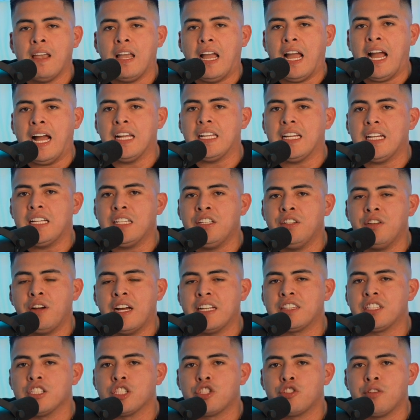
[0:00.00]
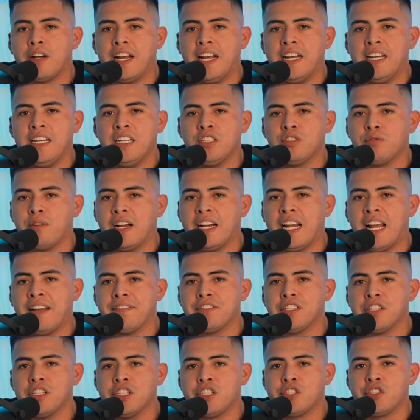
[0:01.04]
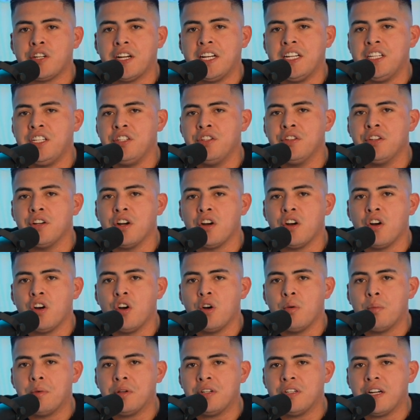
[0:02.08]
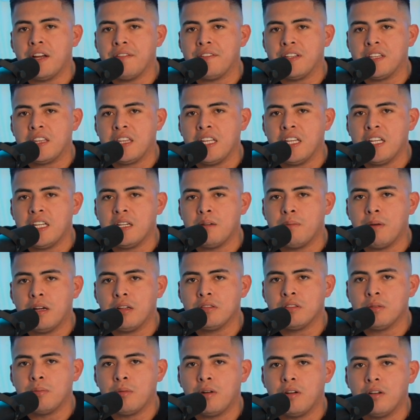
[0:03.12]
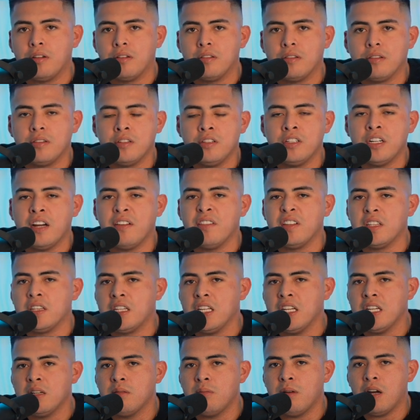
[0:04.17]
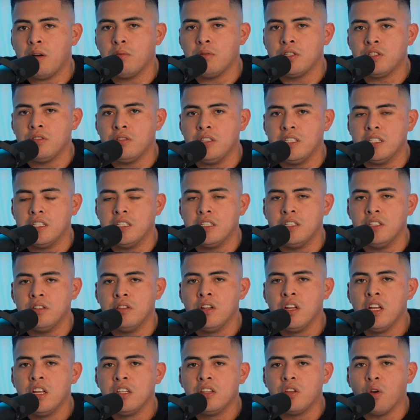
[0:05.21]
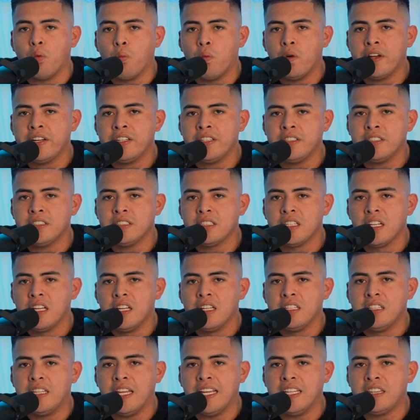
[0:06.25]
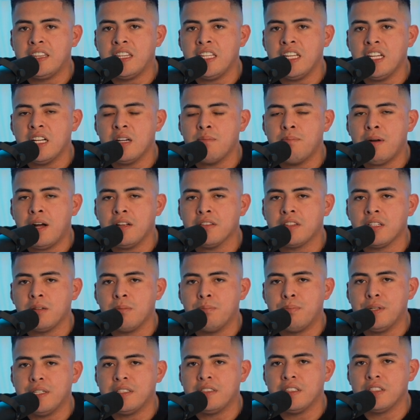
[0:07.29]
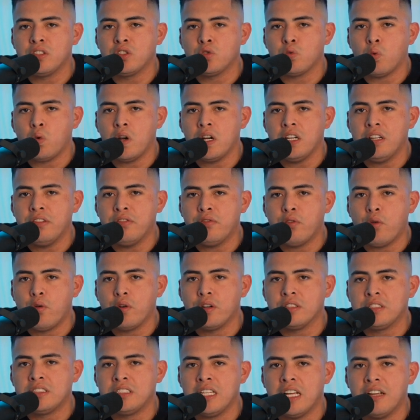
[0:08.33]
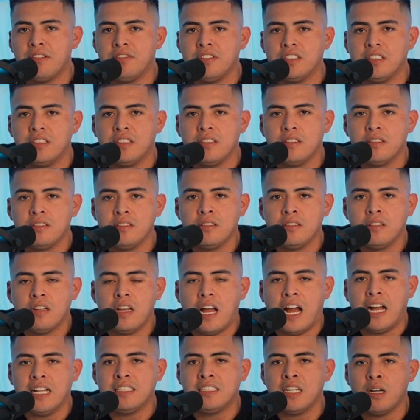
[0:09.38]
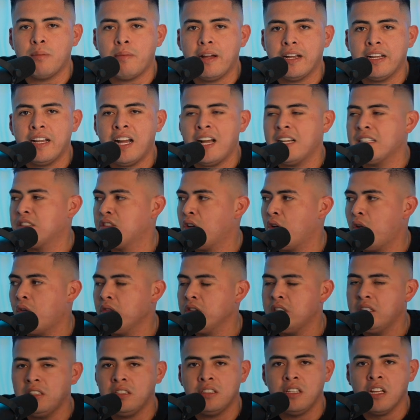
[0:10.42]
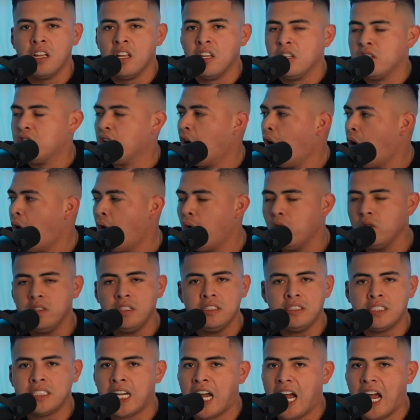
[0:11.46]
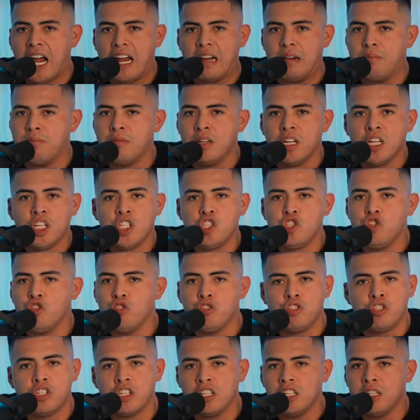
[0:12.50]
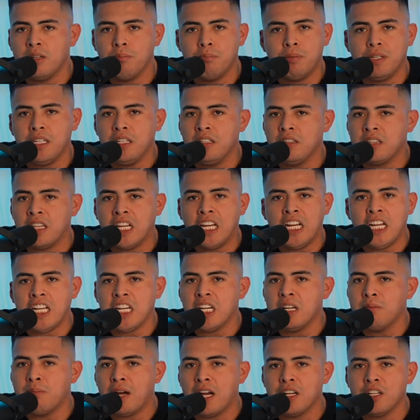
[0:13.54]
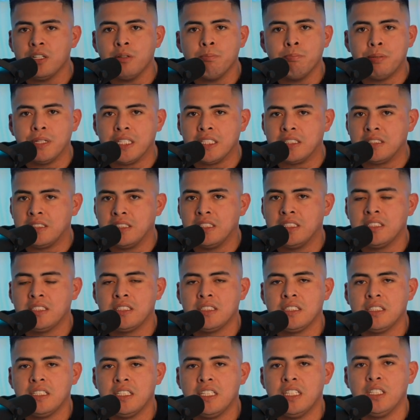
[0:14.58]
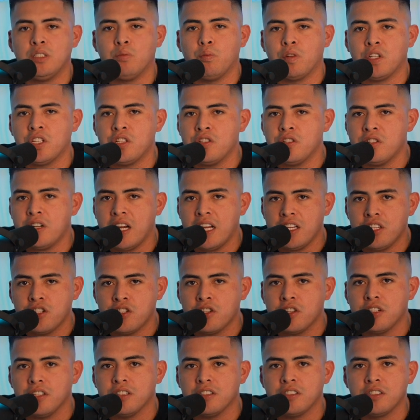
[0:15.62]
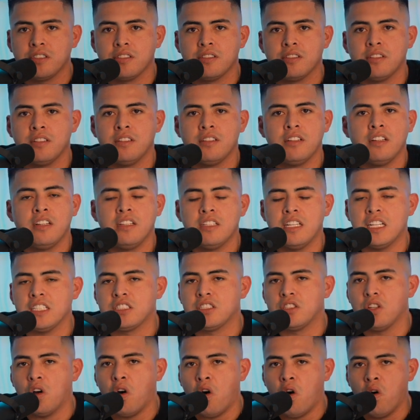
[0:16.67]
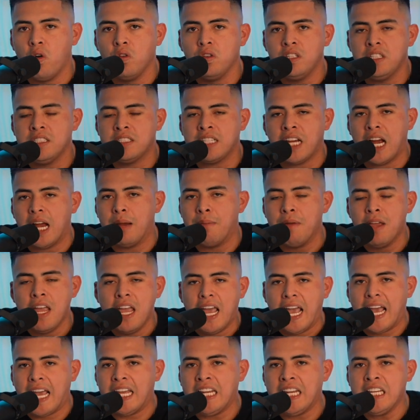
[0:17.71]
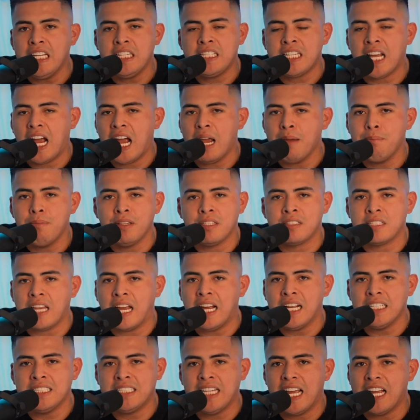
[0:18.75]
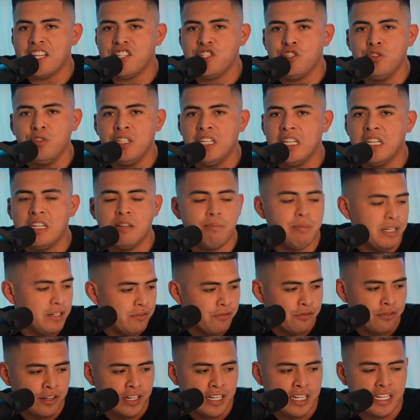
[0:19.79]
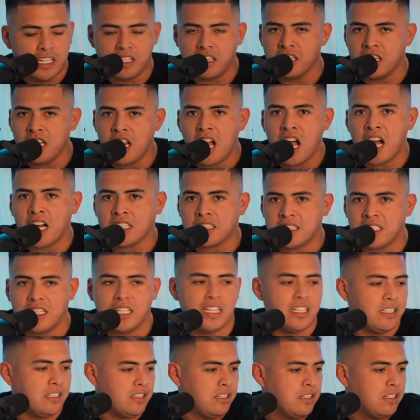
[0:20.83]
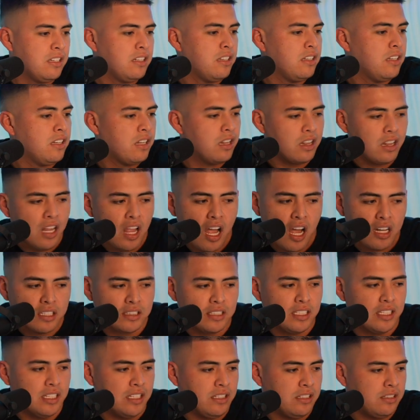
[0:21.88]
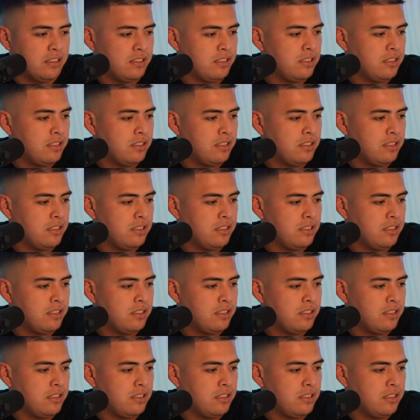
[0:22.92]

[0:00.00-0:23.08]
At the trainings, right after the training, you go home and you're not even thinking about tomorrow. You're not even thinking about what you need to do. The winners, they think about their business 24/7. I tell my guys, the only time you shouldn't be thinking about your business is when you're at church. That's the only time. Any time besides that, you need to be freaking locked in. Locked in.